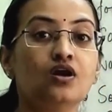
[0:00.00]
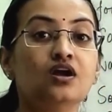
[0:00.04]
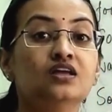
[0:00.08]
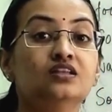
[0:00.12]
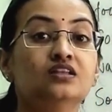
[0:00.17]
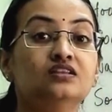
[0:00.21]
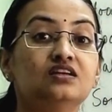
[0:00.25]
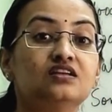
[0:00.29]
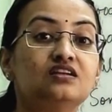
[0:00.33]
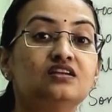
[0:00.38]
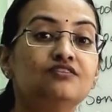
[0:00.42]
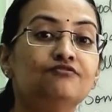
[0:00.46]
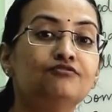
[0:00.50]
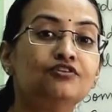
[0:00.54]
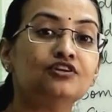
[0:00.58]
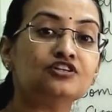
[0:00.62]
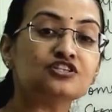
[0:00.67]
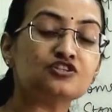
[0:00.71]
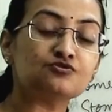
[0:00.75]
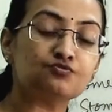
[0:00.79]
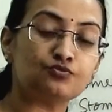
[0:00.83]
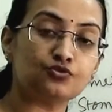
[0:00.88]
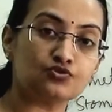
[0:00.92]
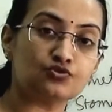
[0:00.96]
the
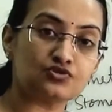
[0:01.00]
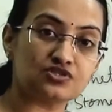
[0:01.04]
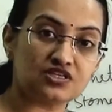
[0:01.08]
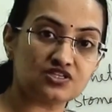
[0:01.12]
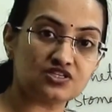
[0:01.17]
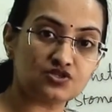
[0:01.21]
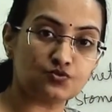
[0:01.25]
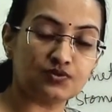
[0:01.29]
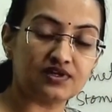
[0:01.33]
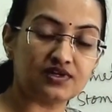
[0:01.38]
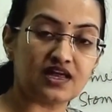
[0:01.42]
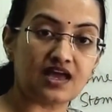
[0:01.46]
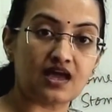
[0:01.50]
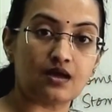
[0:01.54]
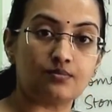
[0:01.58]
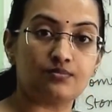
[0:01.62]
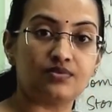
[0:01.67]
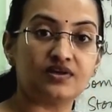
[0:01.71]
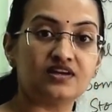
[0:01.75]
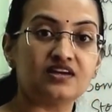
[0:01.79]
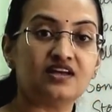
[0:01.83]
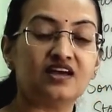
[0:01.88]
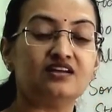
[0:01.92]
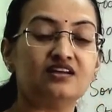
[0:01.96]
reverse process will
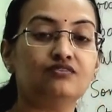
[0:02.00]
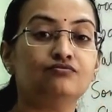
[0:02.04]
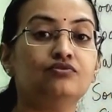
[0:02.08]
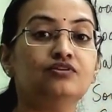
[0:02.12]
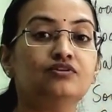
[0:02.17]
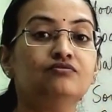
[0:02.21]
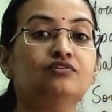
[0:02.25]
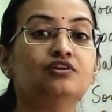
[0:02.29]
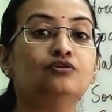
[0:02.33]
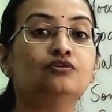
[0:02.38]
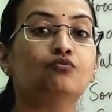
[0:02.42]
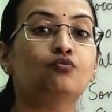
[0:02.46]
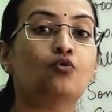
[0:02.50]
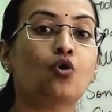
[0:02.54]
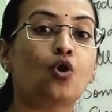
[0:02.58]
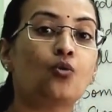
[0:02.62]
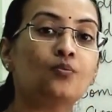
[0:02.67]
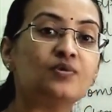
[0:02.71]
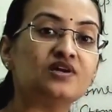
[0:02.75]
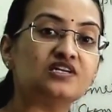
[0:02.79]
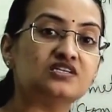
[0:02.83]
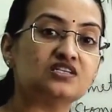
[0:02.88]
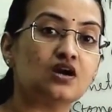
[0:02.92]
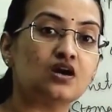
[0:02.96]
happen and we will
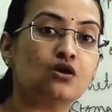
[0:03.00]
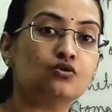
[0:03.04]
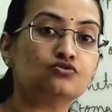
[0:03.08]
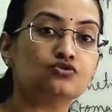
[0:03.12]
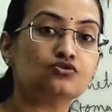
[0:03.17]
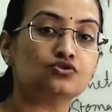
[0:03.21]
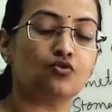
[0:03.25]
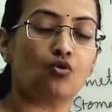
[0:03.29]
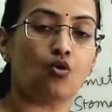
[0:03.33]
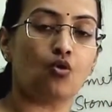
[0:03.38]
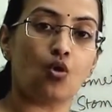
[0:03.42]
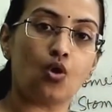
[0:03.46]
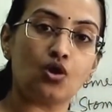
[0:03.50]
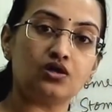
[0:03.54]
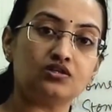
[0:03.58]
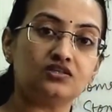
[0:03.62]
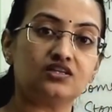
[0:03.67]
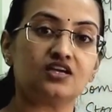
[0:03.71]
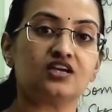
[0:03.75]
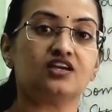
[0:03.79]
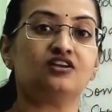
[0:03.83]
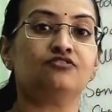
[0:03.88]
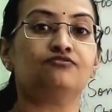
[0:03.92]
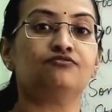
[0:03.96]
vomit out all
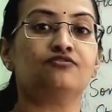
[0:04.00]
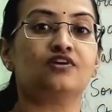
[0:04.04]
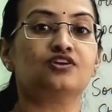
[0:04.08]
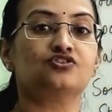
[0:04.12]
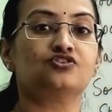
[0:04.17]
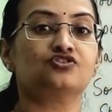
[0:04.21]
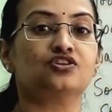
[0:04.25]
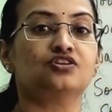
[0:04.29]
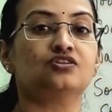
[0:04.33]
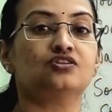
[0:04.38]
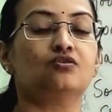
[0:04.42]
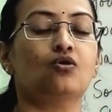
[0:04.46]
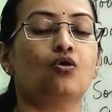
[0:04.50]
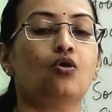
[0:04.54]
the infection,